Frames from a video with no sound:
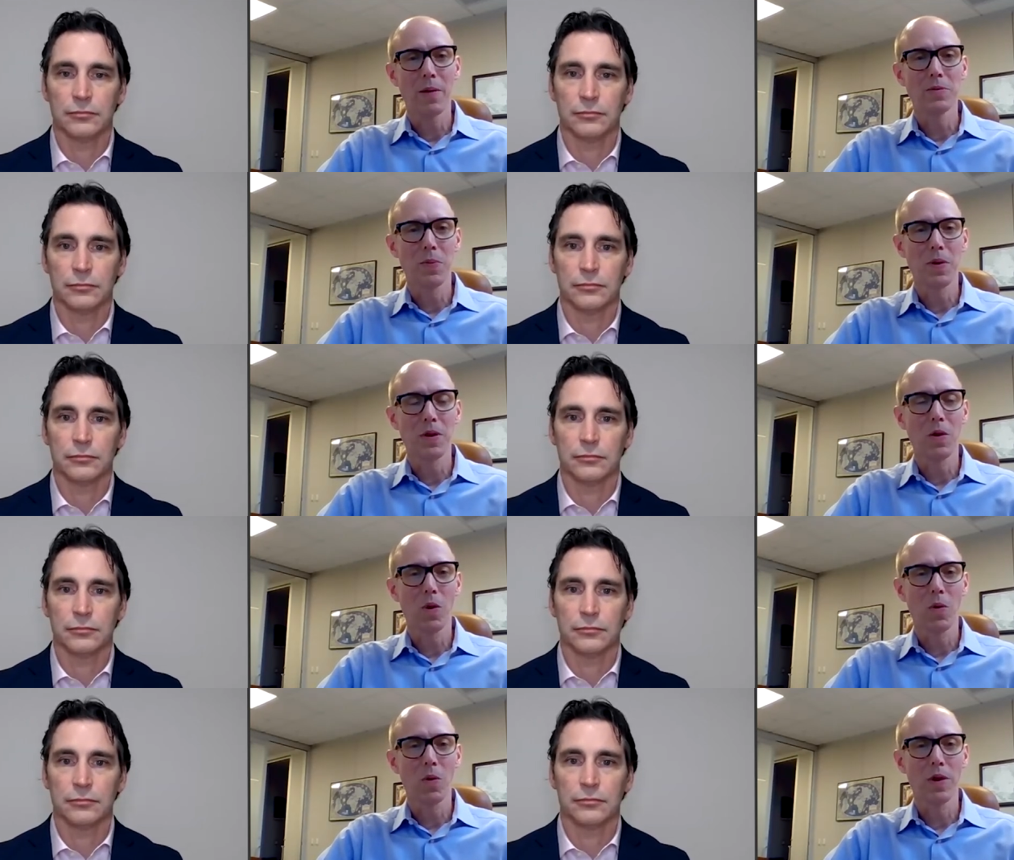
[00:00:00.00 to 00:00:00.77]
Speaker 1: Um,
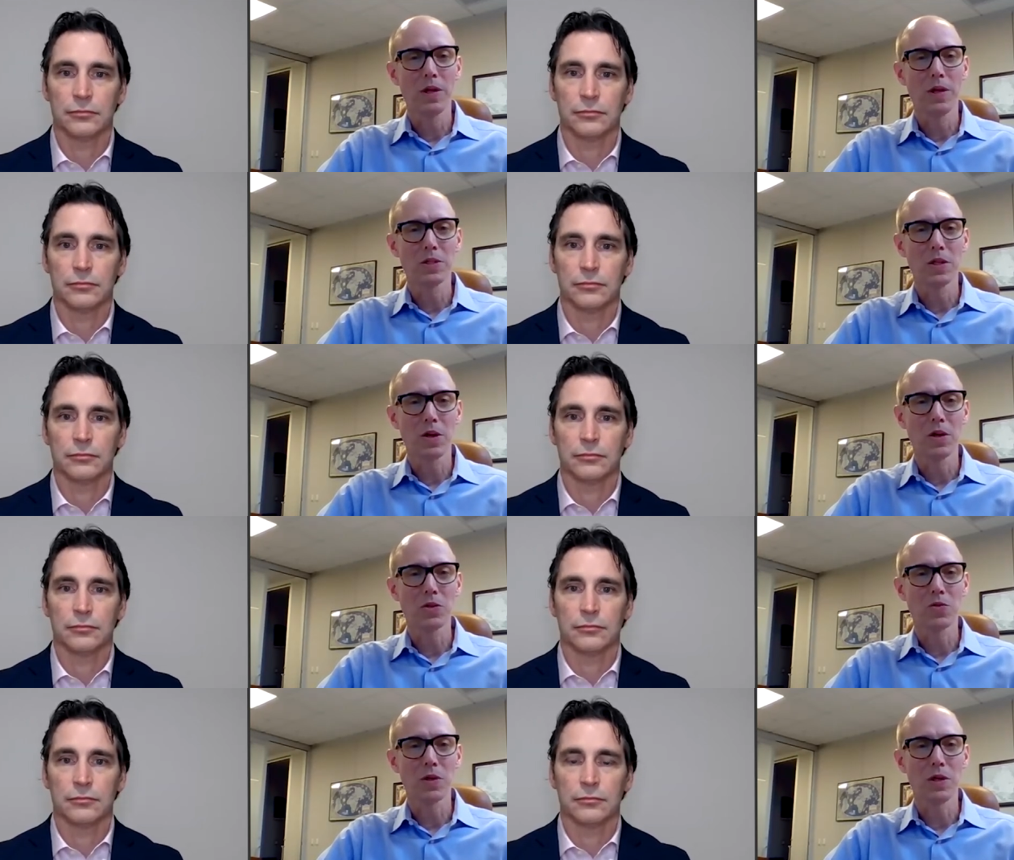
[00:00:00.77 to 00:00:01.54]
depending on where one is in the
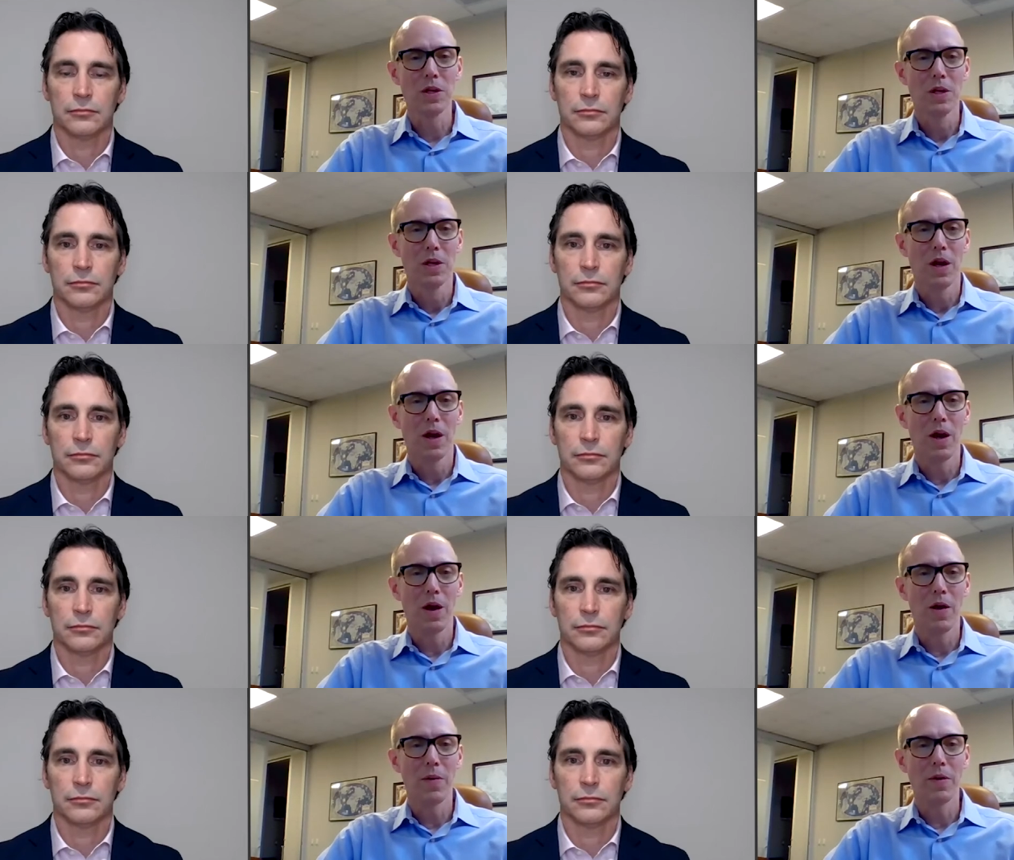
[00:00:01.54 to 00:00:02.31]
country,
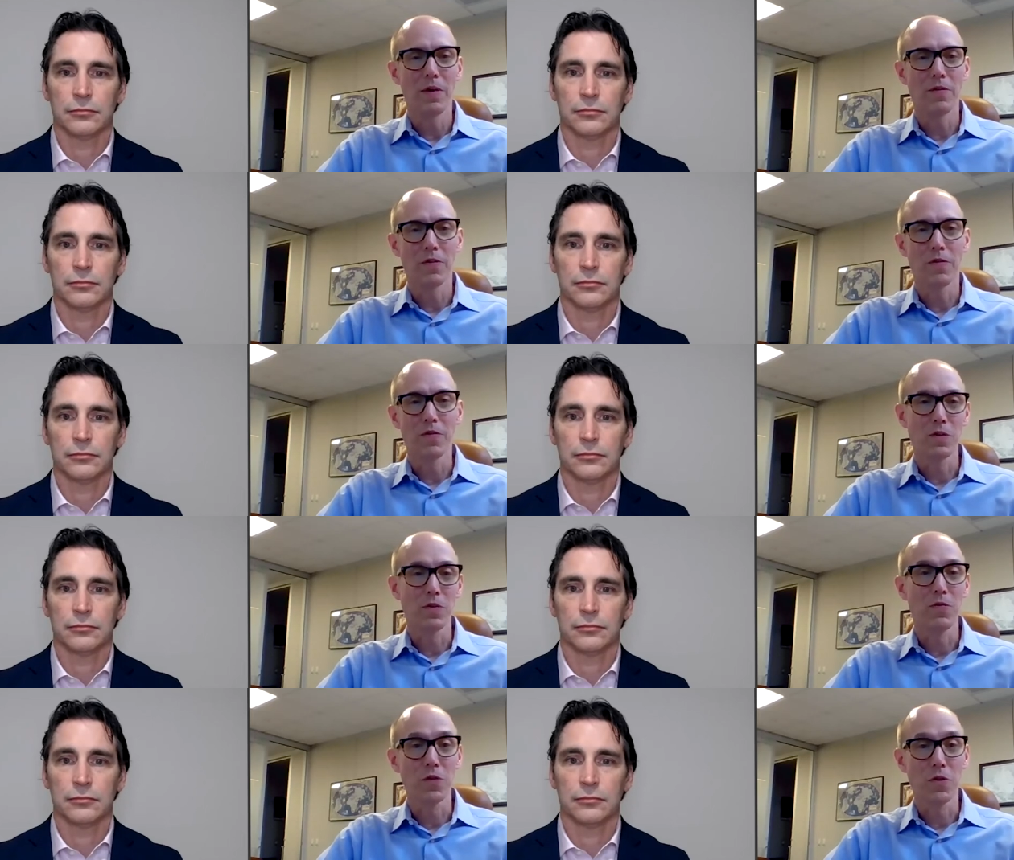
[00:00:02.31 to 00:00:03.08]
uh, if you're f-